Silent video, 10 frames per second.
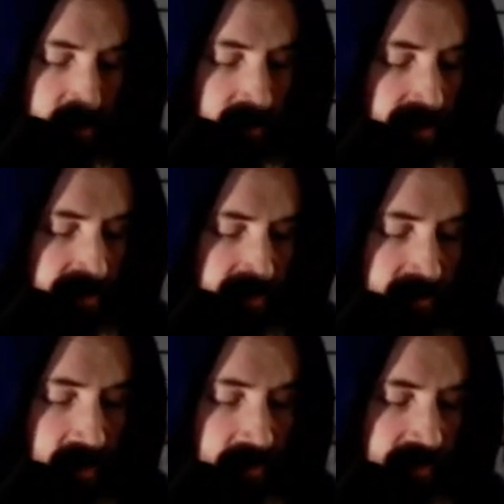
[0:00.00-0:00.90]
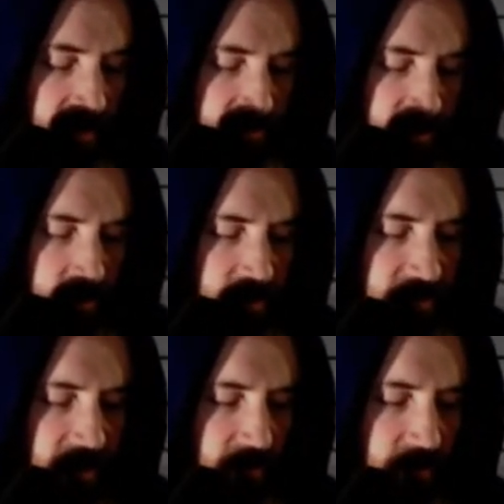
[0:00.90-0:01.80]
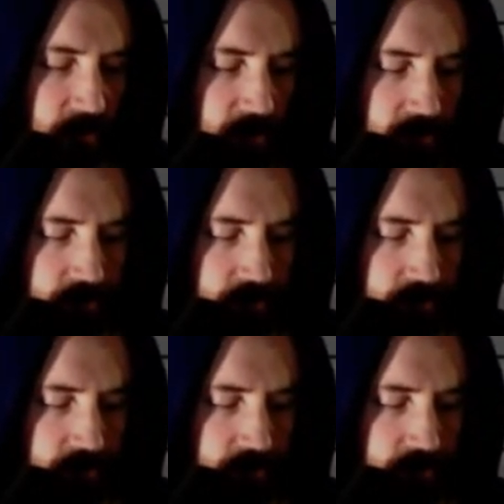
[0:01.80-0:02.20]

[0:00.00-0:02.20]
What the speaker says: to work on just how it sounds. Happy, sad, or cool.